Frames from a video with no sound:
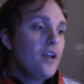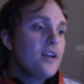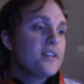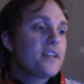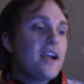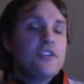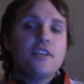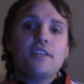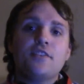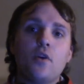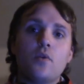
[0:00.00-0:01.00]
Sky
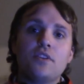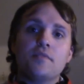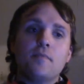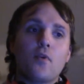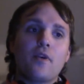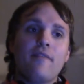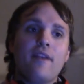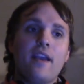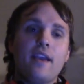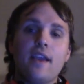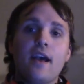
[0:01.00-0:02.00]
Chase Zone is more of
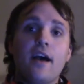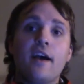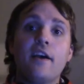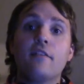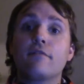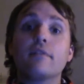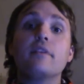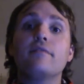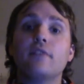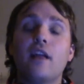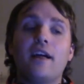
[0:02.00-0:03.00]
a
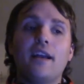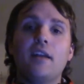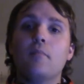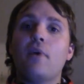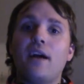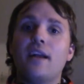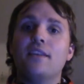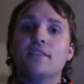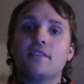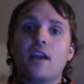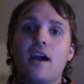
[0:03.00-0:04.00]
free-flying,
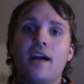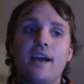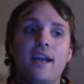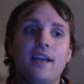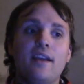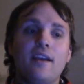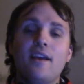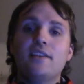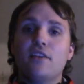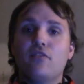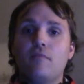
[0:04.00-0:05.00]
pie-in-the-sky,
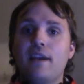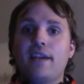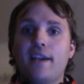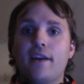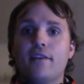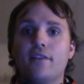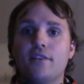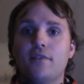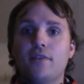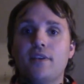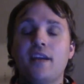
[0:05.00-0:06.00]
devil-may-care
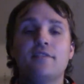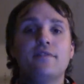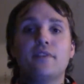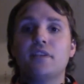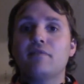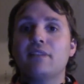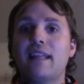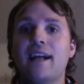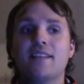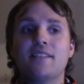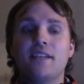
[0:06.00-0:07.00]
tune. It's very
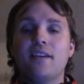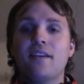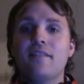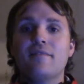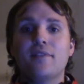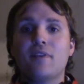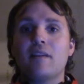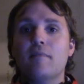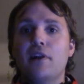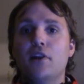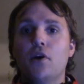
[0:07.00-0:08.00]
relaxing, very
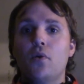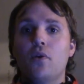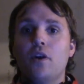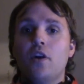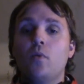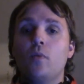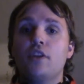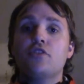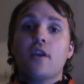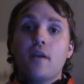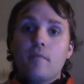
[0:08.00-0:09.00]
mellow,
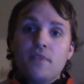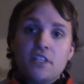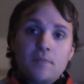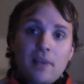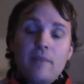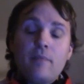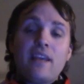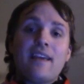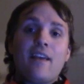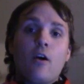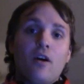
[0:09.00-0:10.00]
which, despite being
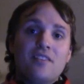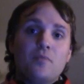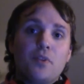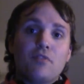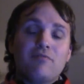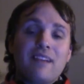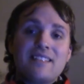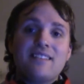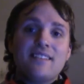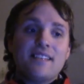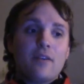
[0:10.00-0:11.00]
at odds with the rest
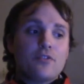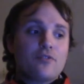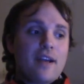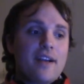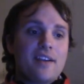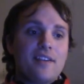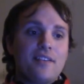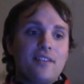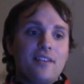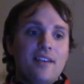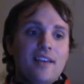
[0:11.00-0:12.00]
of the soundtrack,
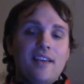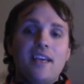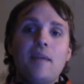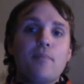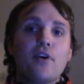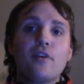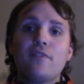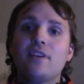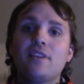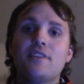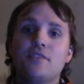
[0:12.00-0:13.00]
it
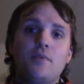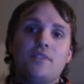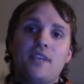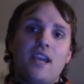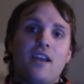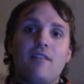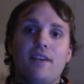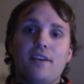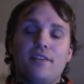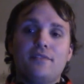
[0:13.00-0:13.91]
perfectly suits the area.